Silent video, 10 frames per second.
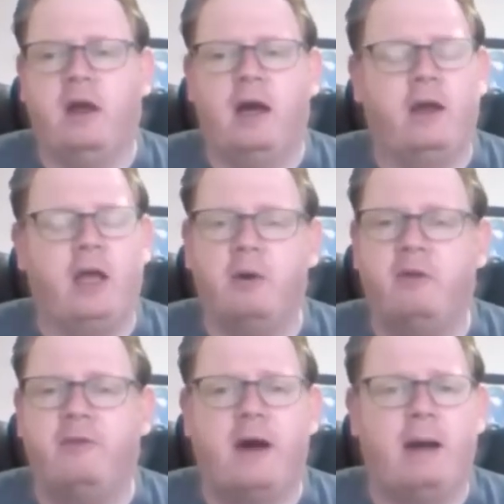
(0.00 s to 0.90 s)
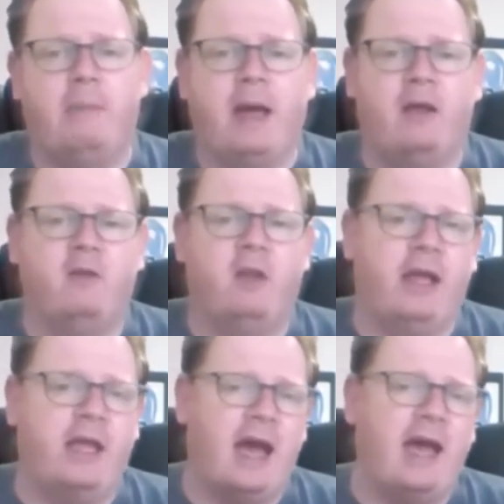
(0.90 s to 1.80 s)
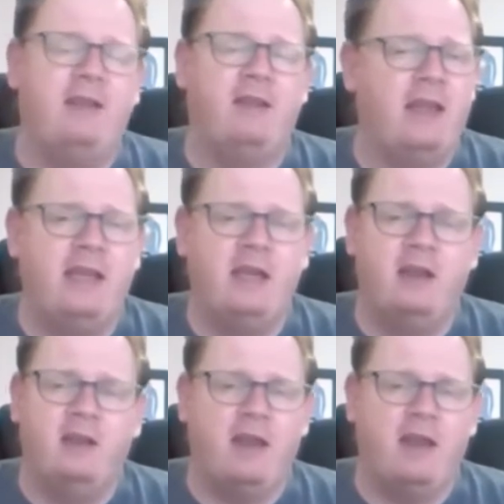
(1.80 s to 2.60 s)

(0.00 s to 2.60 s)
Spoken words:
go as far back as like the